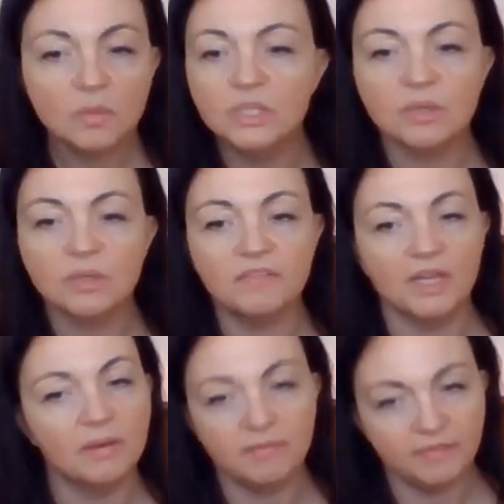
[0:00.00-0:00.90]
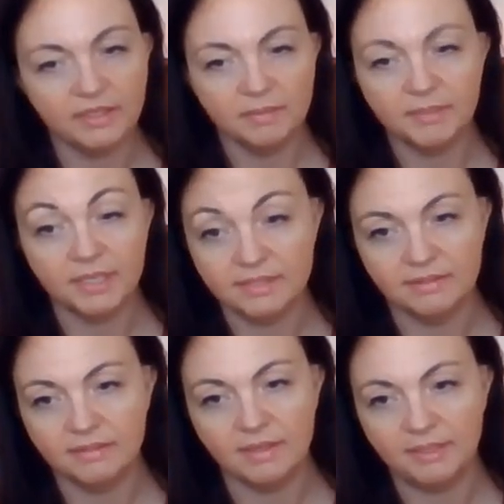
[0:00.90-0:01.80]
we'll do a follow-up video
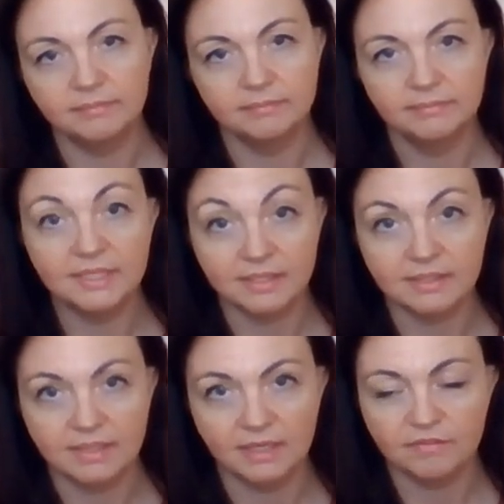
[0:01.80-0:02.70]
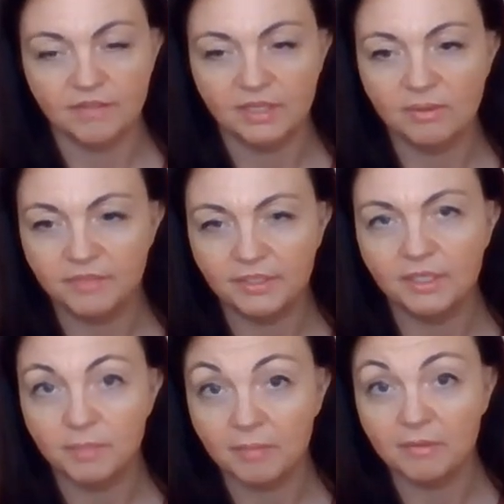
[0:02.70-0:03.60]
because I mean this is kind of a follow-up
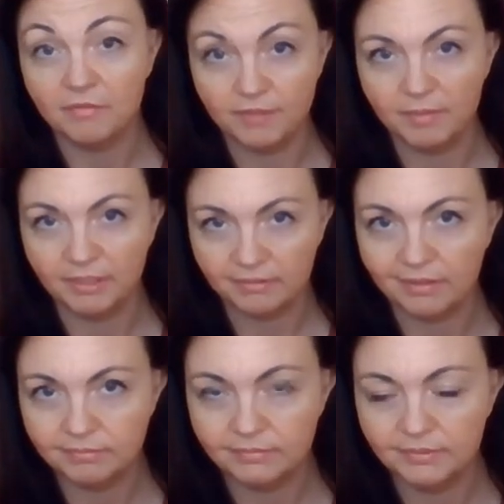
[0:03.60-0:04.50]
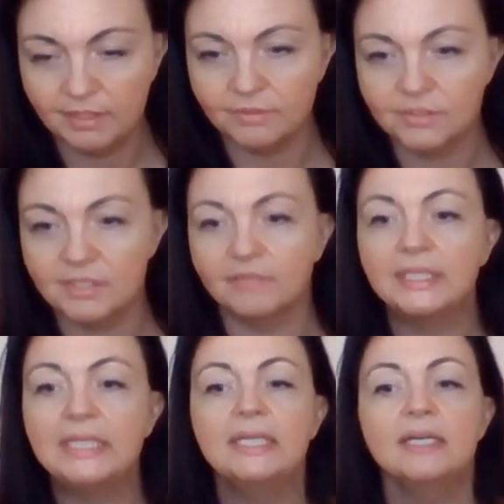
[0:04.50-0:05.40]
video, but I'll be filming like the other stuff.
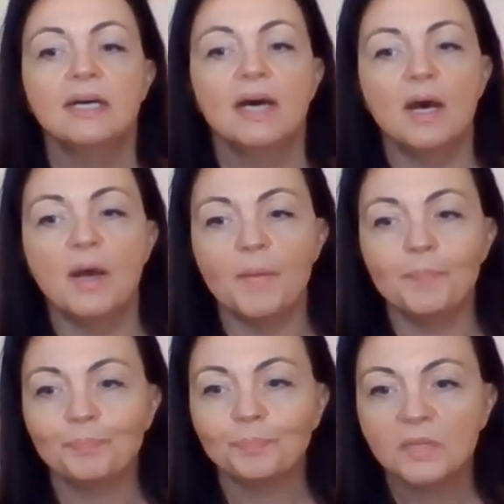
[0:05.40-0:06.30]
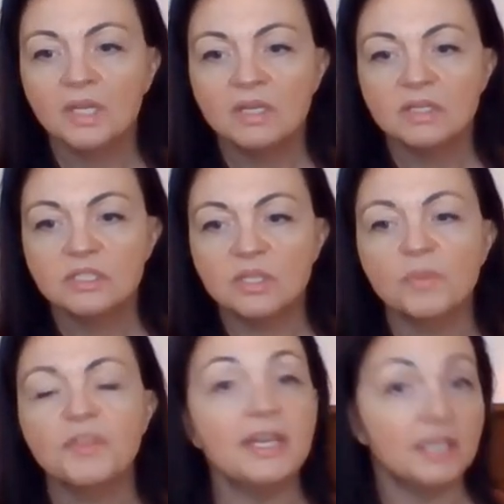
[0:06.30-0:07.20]
Um, so
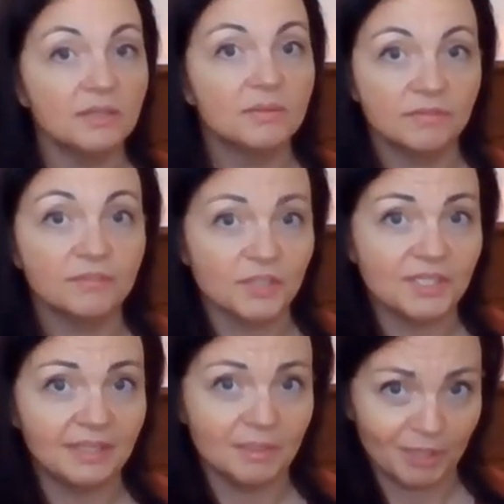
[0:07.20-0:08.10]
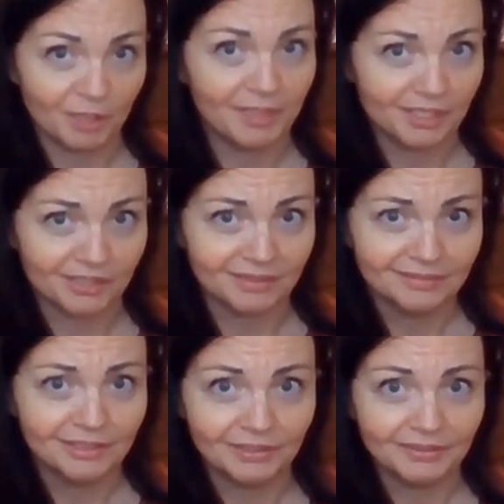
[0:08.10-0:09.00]
thank you for seeing the bigger picture
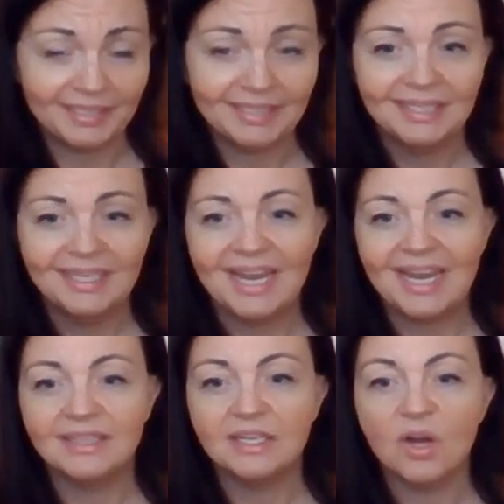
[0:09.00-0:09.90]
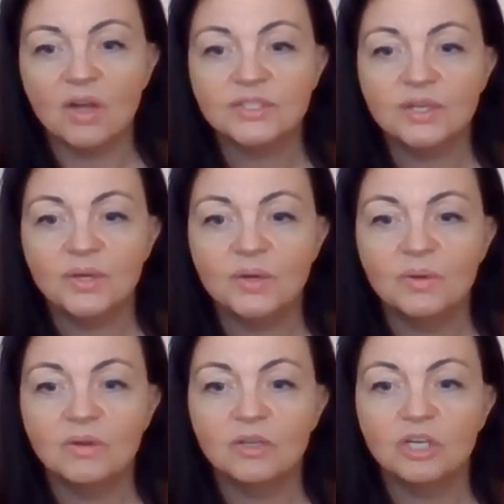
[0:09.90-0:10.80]
clearly. And then
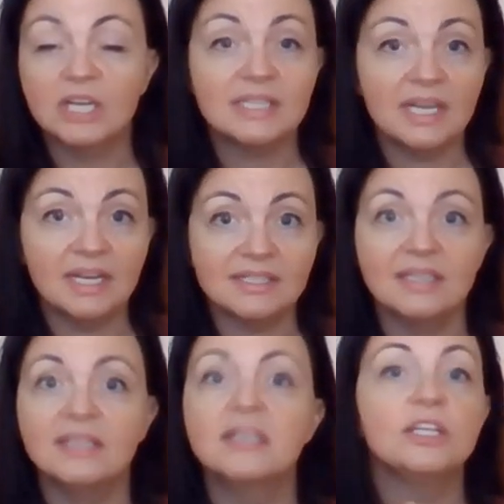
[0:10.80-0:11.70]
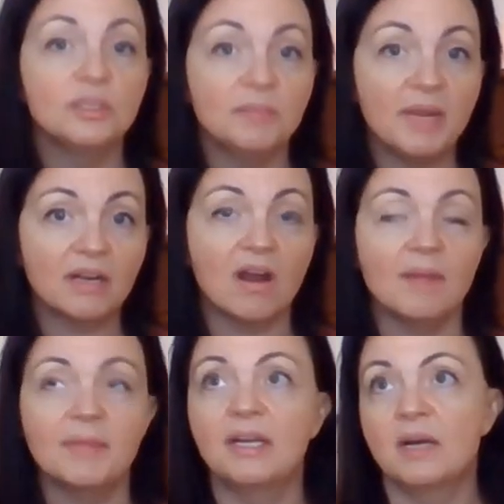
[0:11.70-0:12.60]
also Chris Hansen, you made a
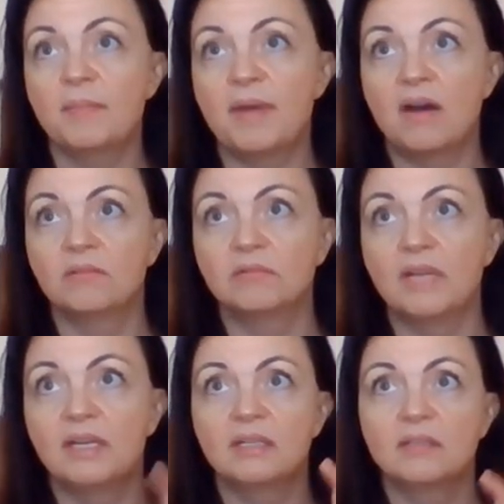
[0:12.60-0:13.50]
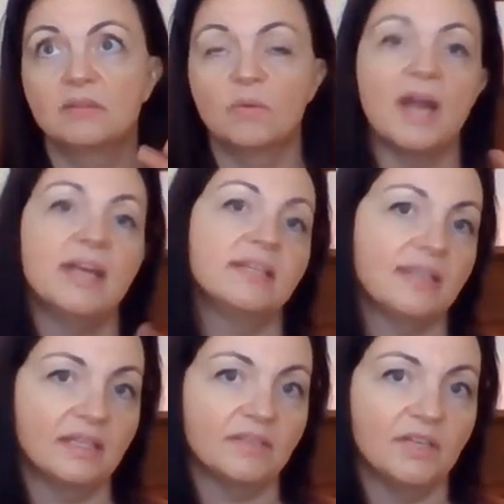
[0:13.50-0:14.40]
comment about like I had
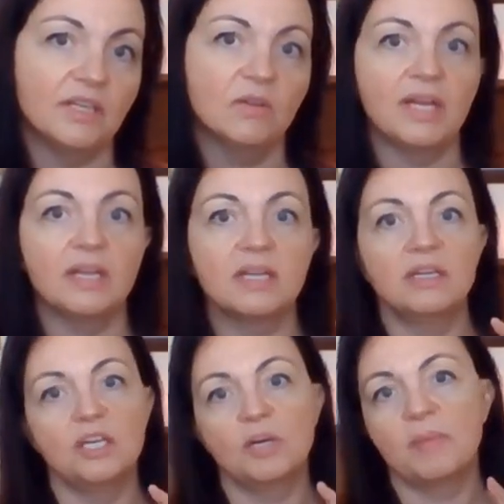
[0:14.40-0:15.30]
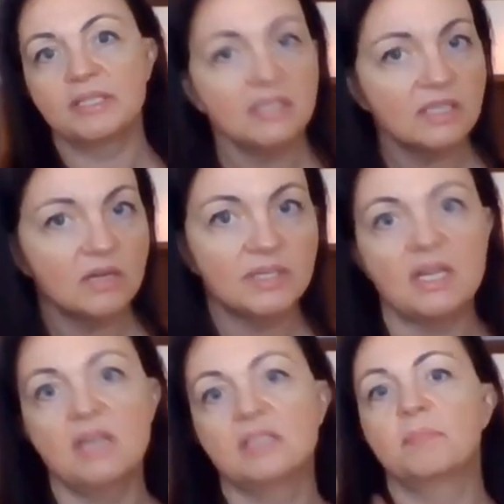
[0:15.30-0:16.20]
said in the video, like you know my sensei always
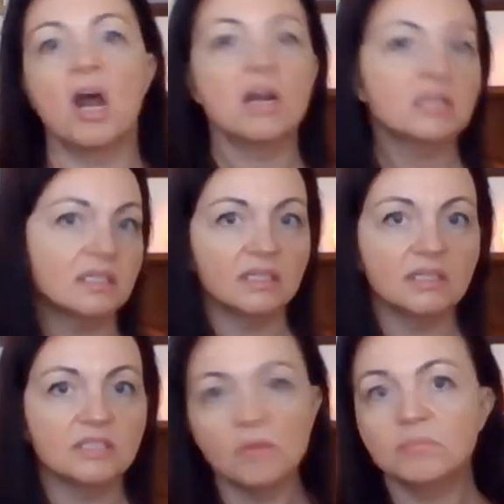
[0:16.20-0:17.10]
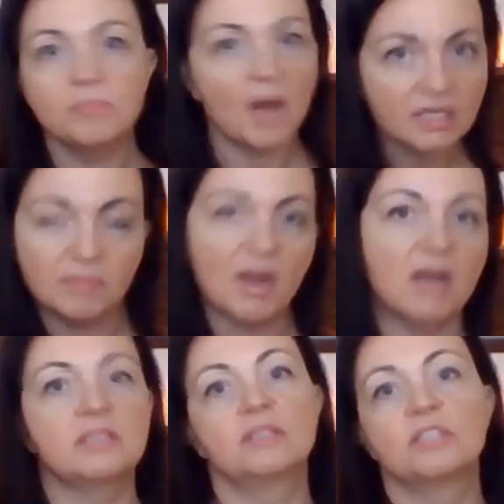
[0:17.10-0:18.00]
says, a boxer don't box a
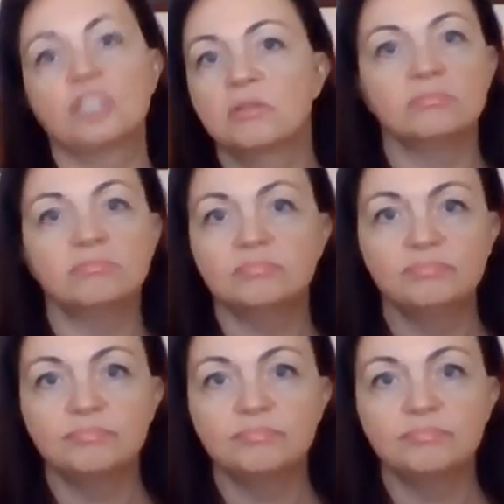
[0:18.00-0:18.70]
boxer, don't